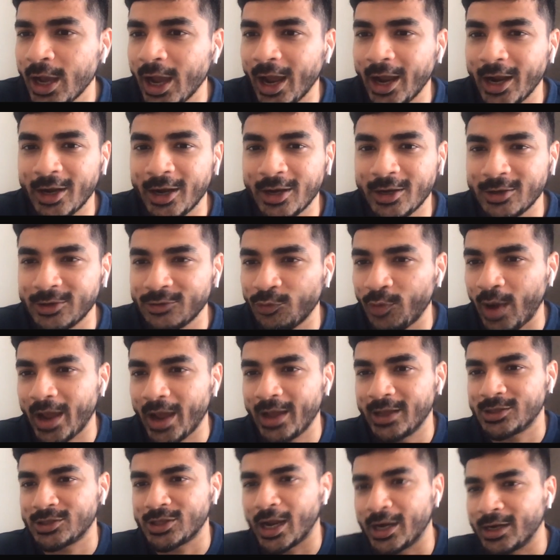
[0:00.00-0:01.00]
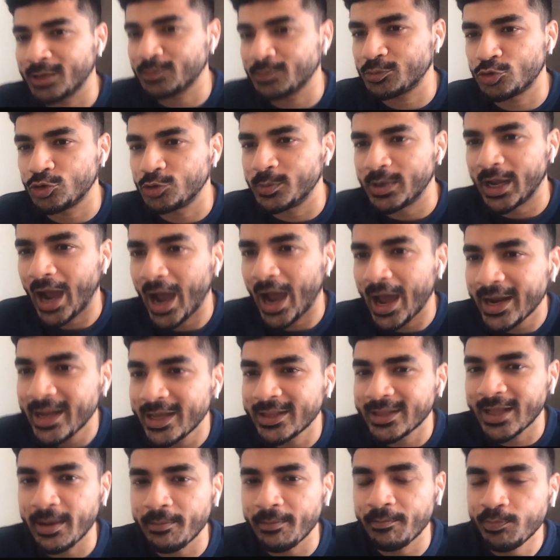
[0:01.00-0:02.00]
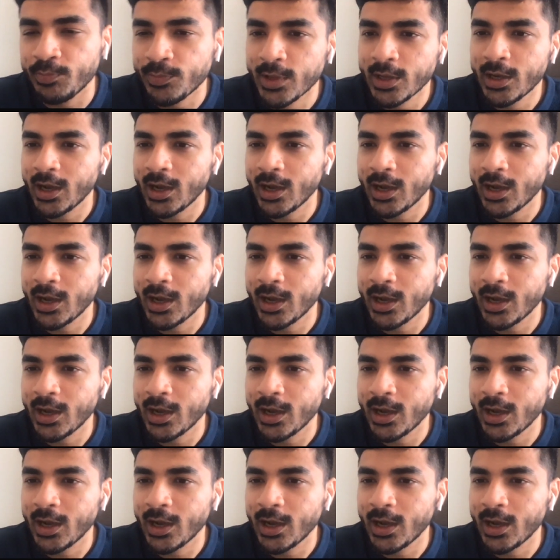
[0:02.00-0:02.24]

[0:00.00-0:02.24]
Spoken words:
and why startups should be hiring them.